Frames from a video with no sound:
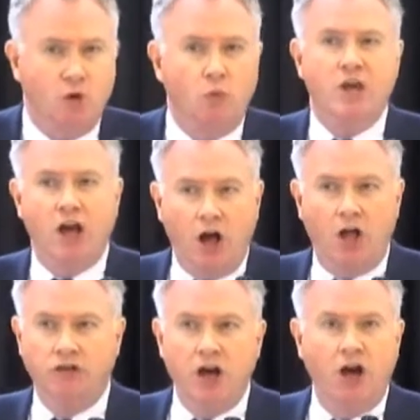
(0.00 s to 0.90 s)
we
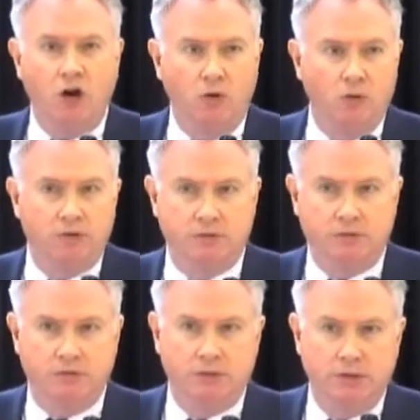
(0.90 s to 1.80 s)
all know
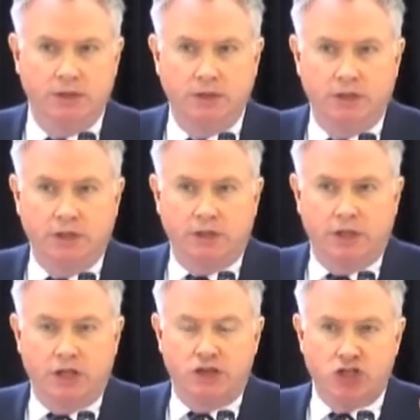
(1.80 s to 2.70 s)

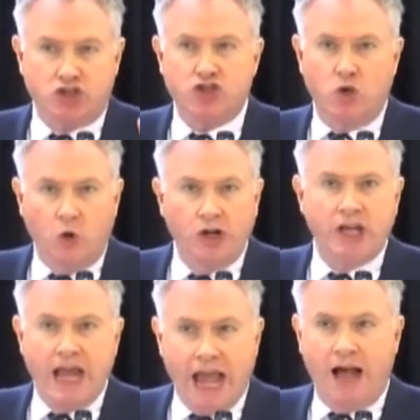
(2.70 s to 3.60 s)
that
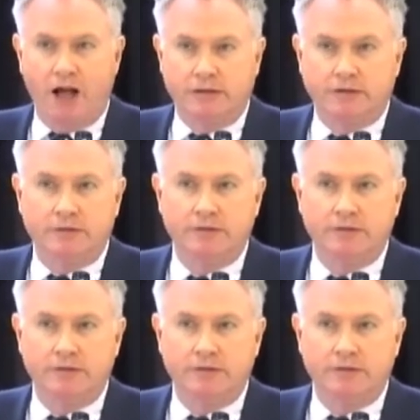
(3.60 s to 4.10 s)
sorting out